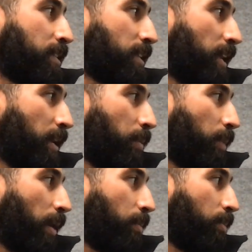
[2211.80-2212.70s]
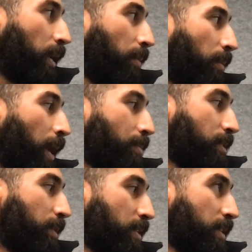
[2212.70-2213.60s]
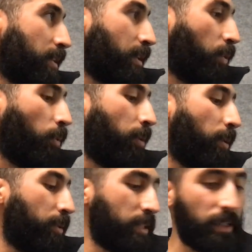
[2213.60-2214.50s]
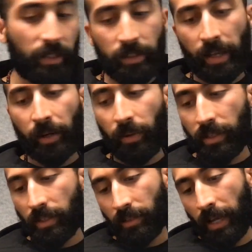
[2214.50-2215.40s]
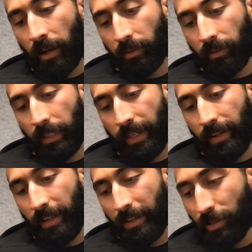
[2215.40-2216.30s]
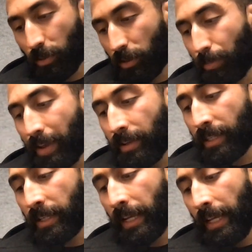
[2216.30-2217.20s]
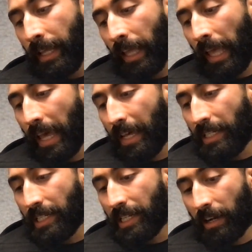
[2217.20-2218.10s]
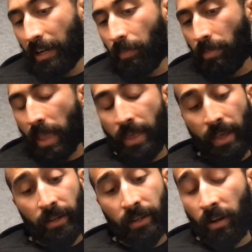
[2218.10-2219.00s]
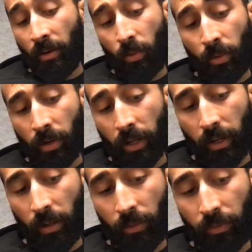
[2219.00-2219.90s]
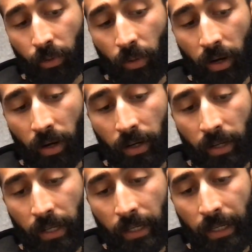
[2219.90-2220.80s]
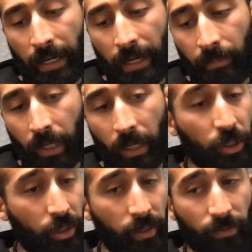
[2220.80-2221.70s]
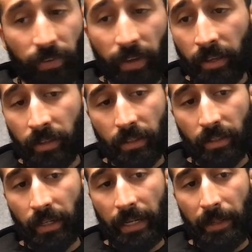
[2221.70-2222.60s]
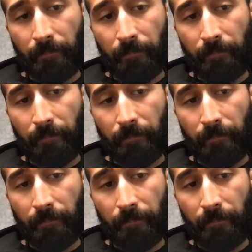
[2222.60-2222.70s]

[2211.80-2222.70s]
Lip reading: And I'm optimistic that we'll be able to get these satellites out and into space. And then we're going to go through our commissioning phase